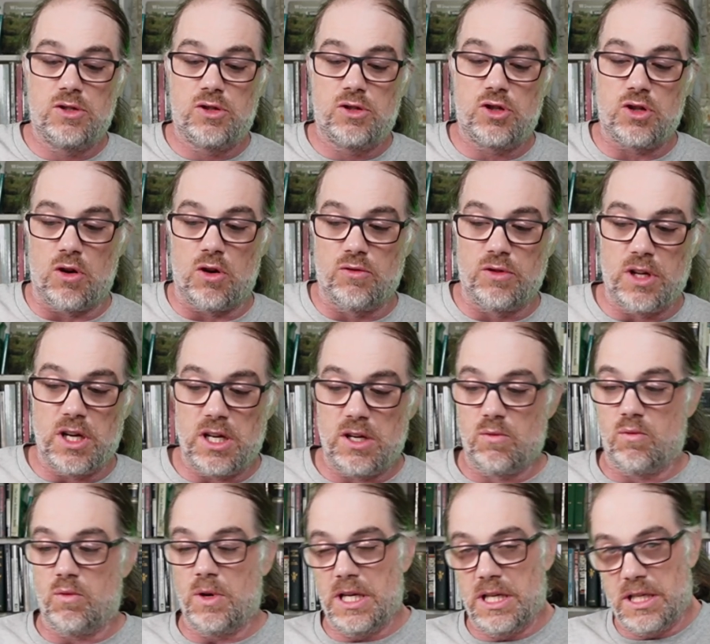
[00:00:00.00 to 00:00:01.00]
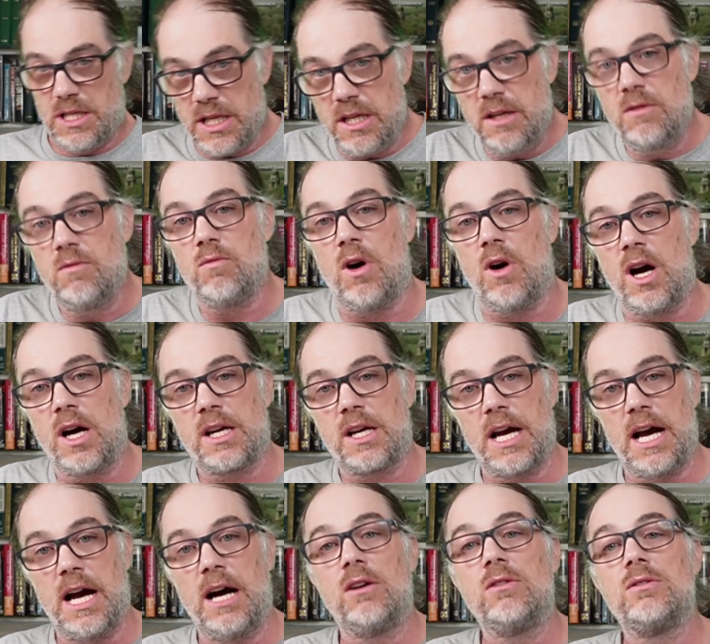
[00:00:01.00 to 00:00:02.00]
show that we didn't walk
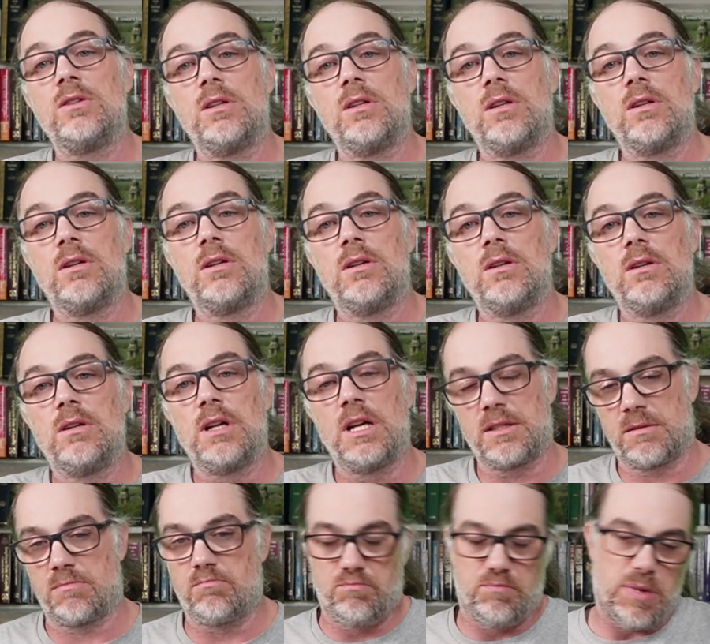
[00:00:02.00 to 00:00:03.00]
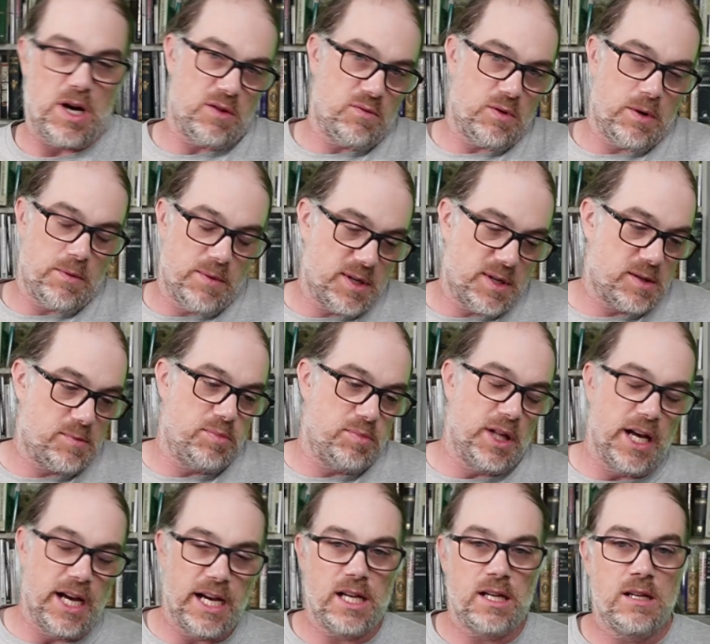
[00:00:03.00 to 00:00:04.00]
out, as, by the way, we
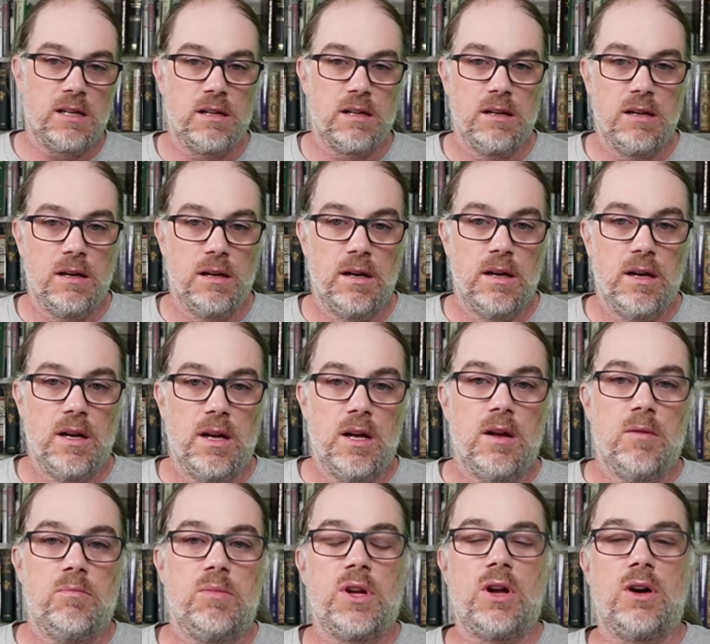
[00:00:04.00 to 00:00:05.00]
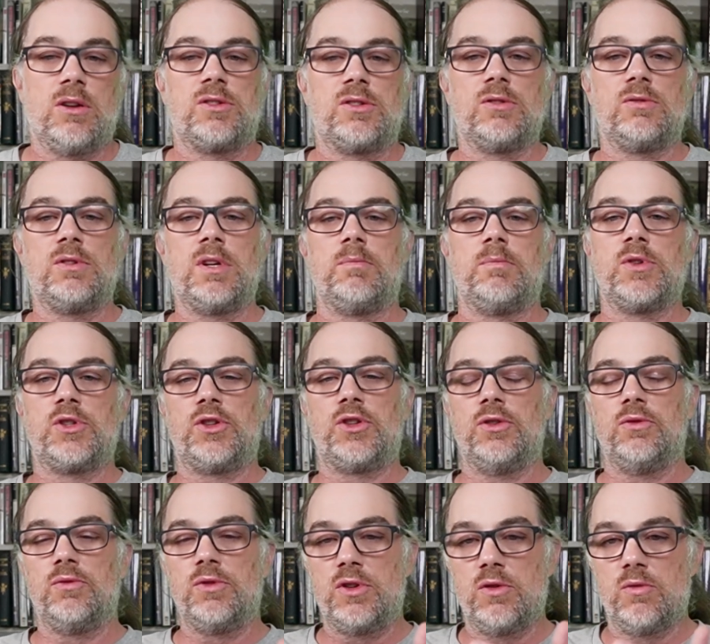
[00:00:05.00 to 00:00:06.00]
explained. But also, number
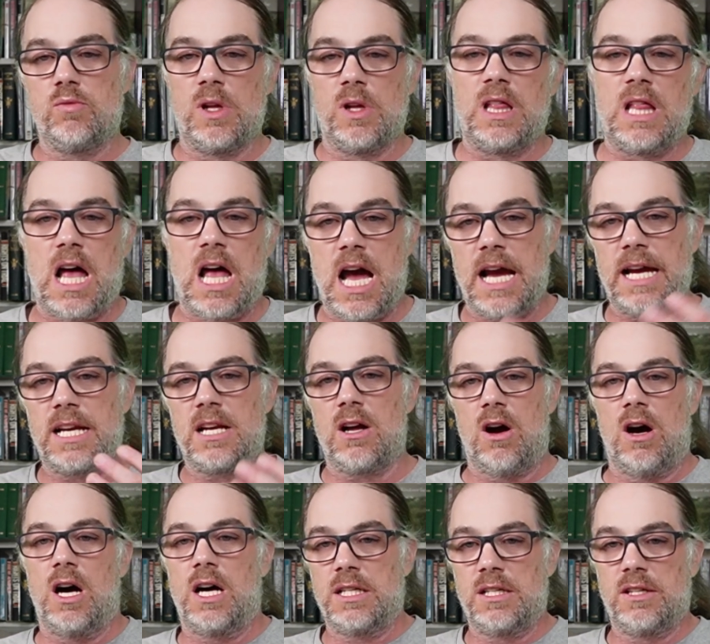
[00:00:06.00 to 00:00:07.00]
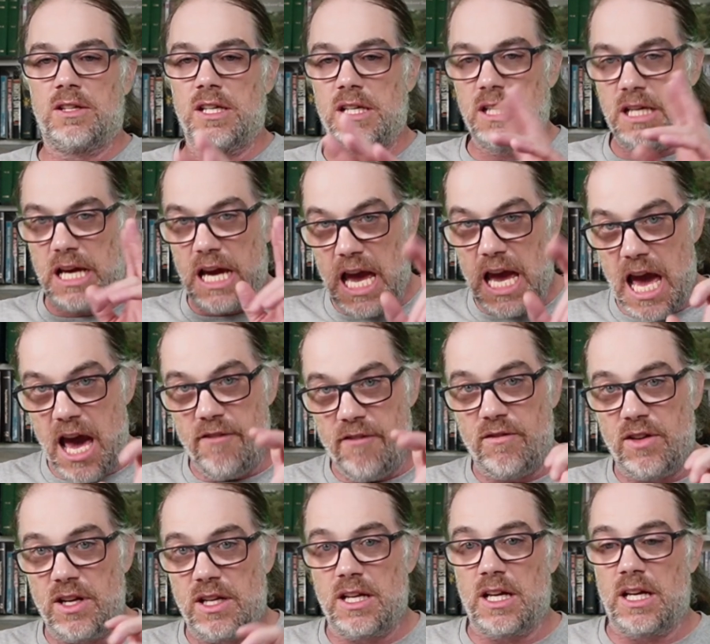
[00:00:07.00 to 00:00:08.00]
two, you relied on the
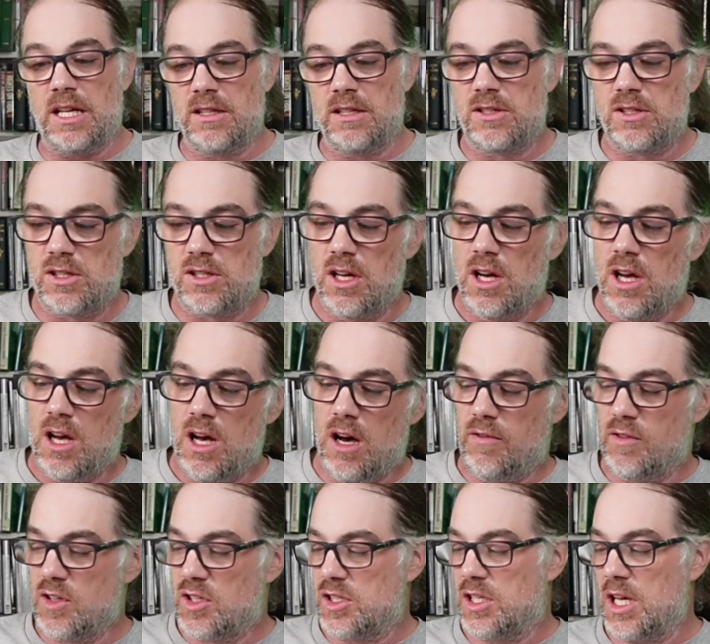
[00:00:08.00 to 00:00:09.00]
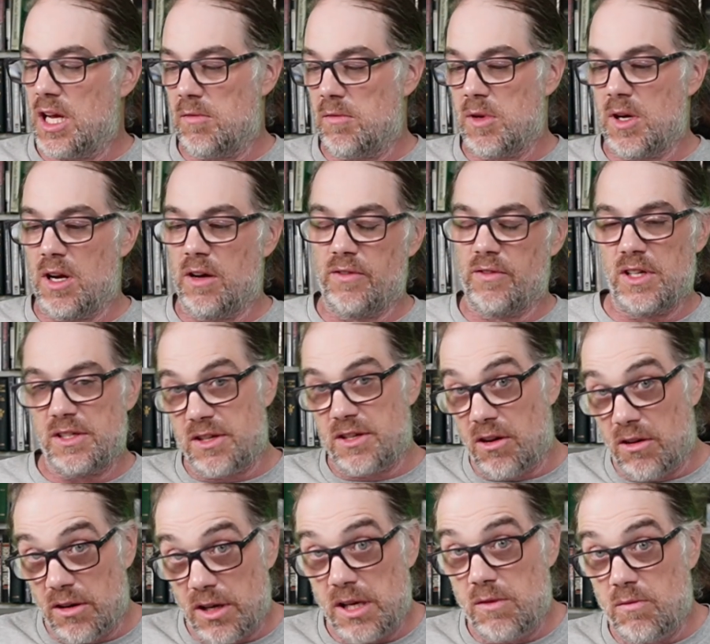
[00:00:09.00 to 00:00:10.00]
evidence of a statement of an
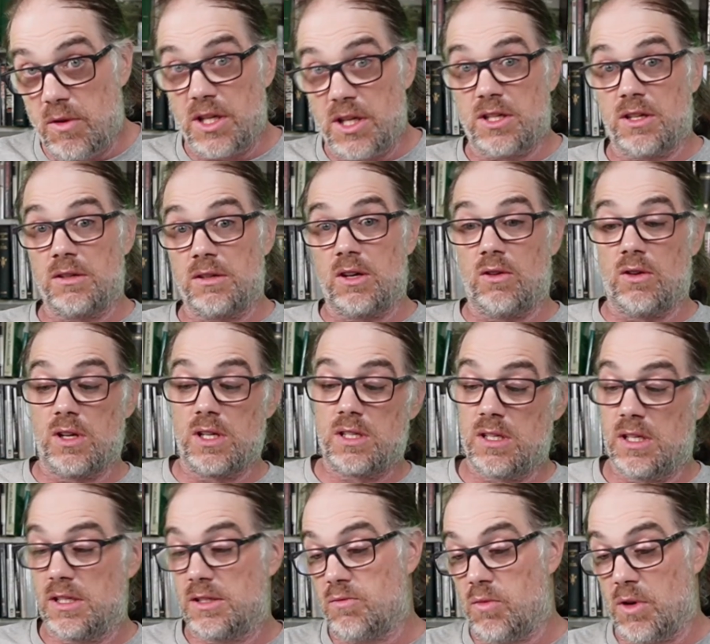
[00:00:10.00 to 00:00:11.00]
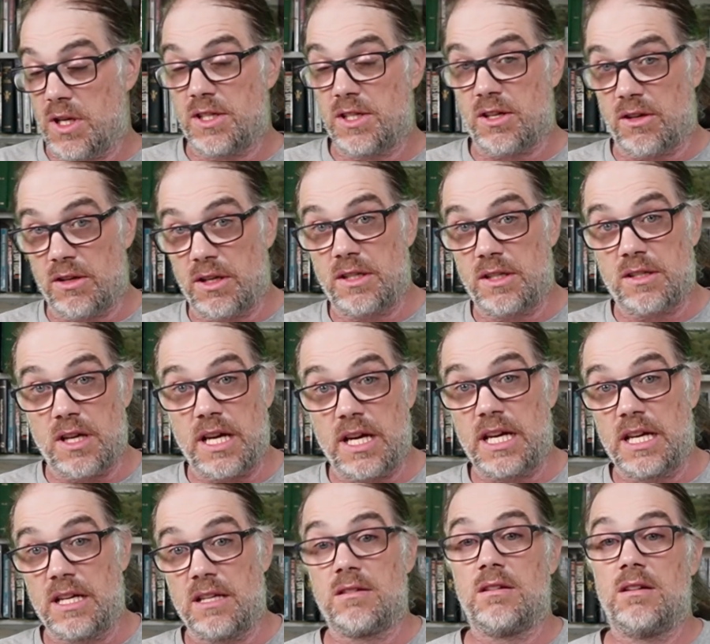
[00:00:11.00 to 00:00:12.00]
attorney, which, of course, what attorneys say
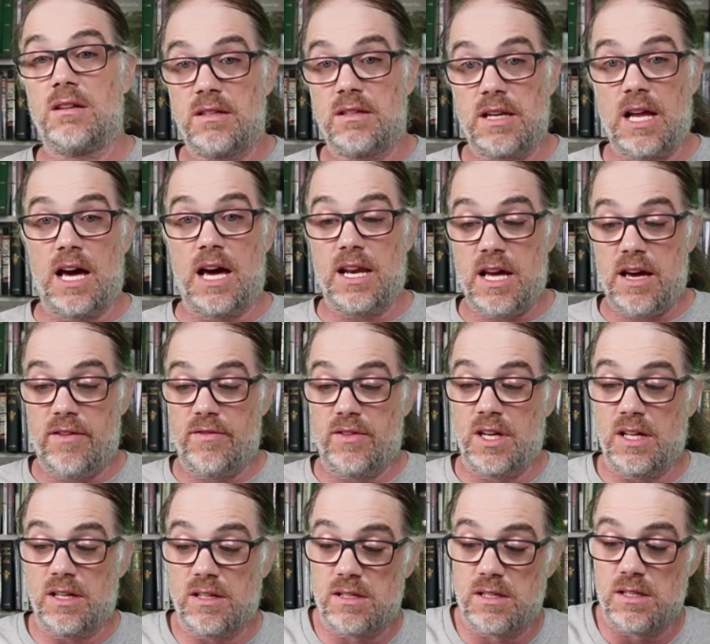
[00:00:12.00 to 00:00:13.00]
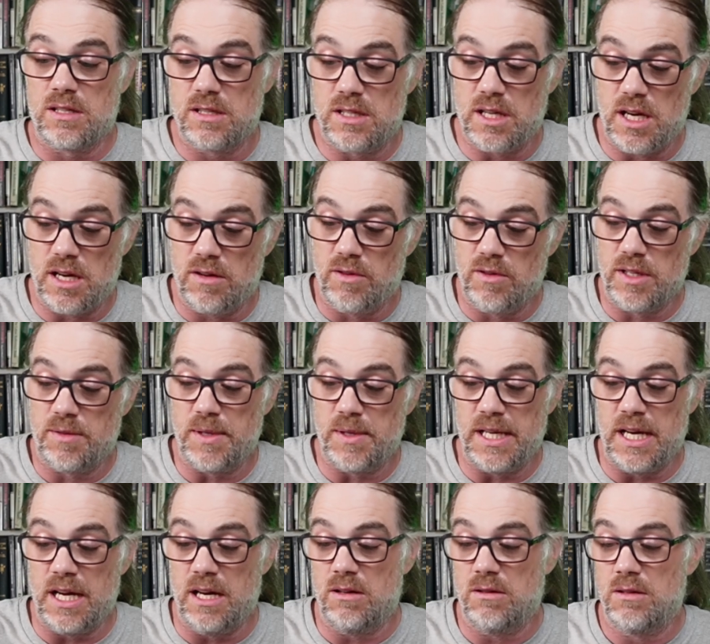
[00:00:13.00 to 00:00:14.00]
is not evidence. Say it with me
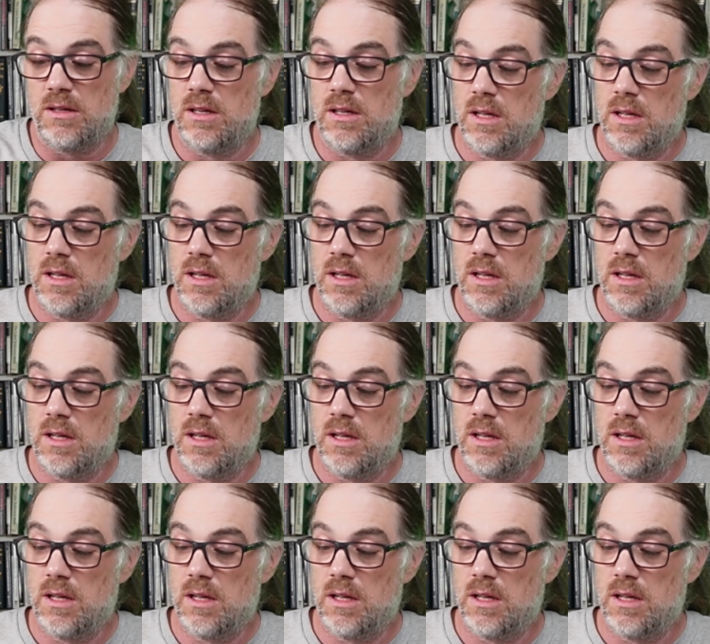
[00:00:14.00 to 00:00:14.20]
now.